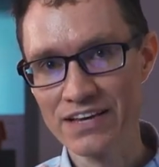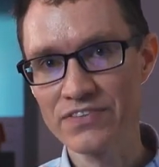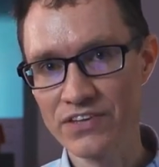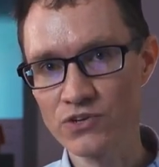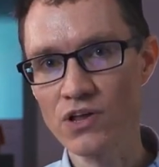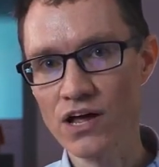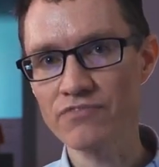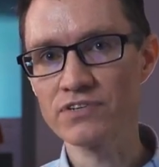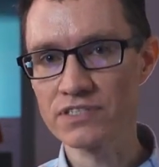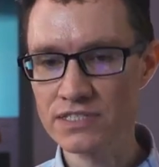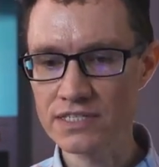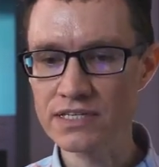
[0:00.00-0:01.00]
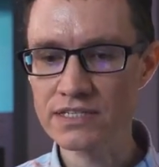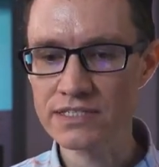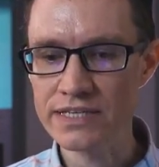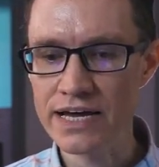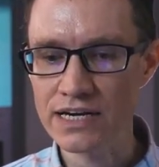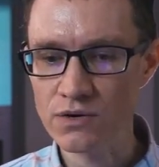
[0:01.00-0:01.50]
then you'll often see the
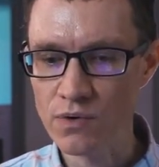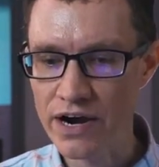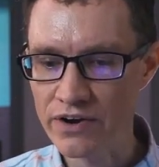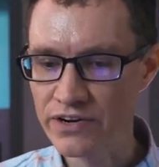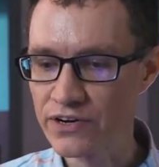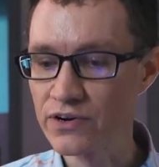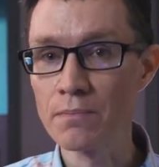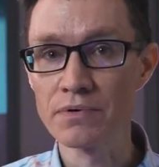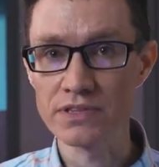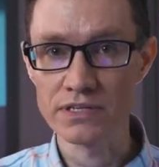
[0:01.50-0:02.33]
static wire here up at the